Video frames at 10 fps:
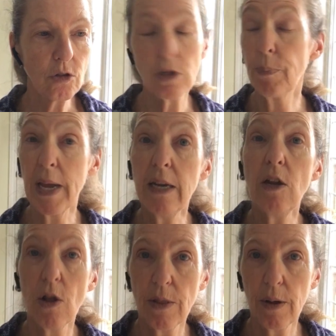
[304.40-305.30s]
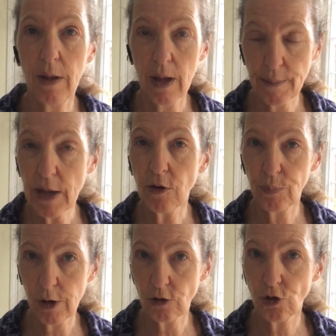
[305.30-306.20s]
depending on the amount
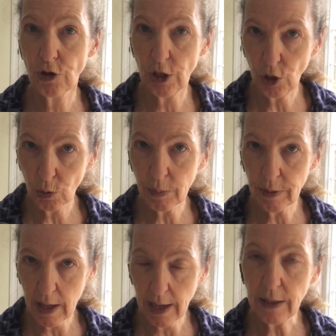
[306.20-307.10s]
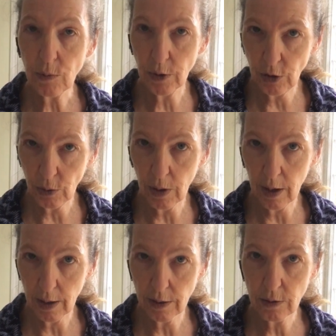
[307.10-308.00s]
of pressure that you apply when you
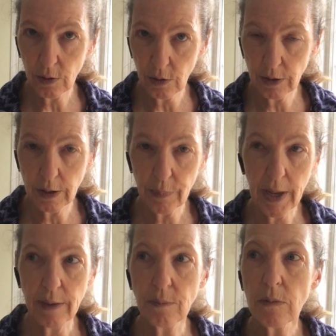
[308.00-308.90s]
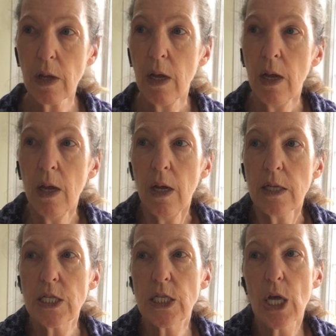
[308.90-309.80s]
are holding the pen.
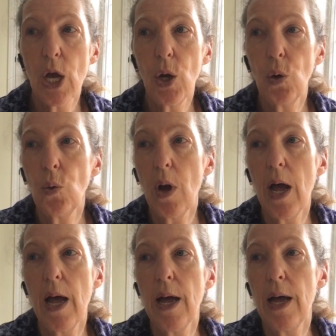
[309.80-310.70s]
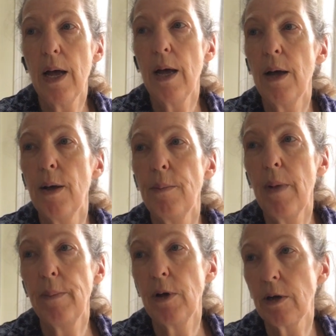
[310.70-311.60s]
So I'm
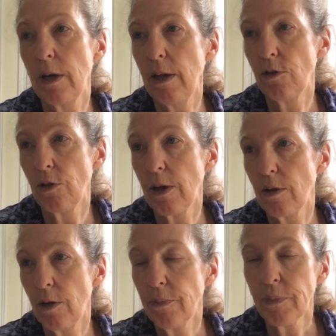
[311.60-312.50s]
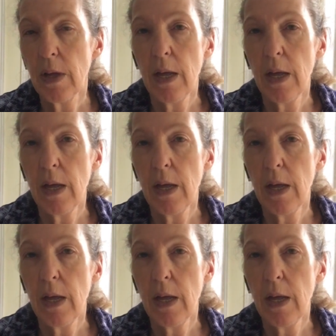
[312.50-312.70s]
not going to answer that call.